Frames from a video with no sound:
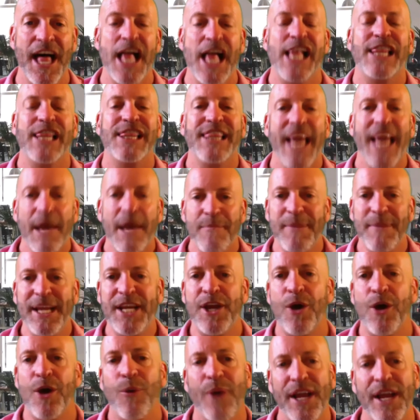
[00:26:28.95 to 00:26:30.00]
Let me
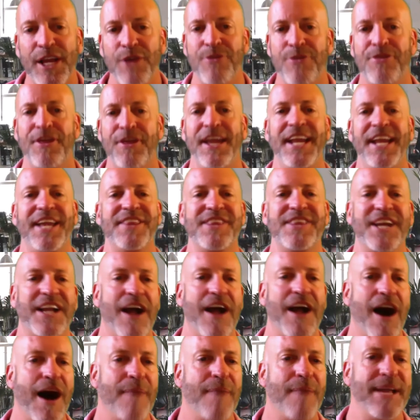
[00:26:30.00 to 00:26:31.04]
know what you think in the
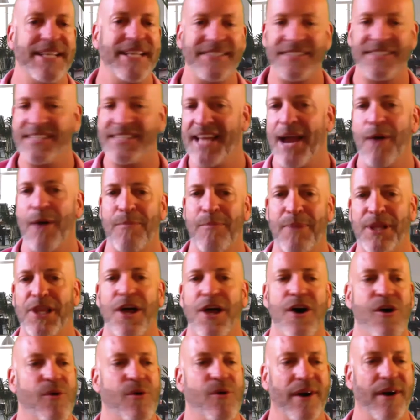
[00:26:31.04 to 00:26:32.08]
comments down
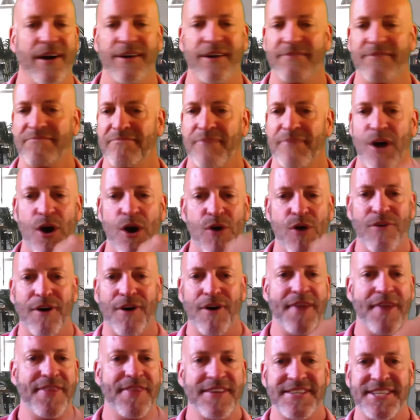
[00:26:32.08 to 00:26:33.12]
below or over
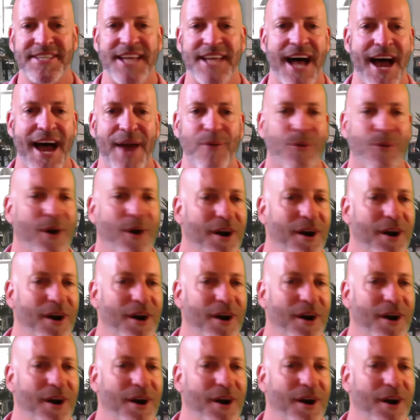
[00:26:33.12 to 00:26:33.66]
on the side where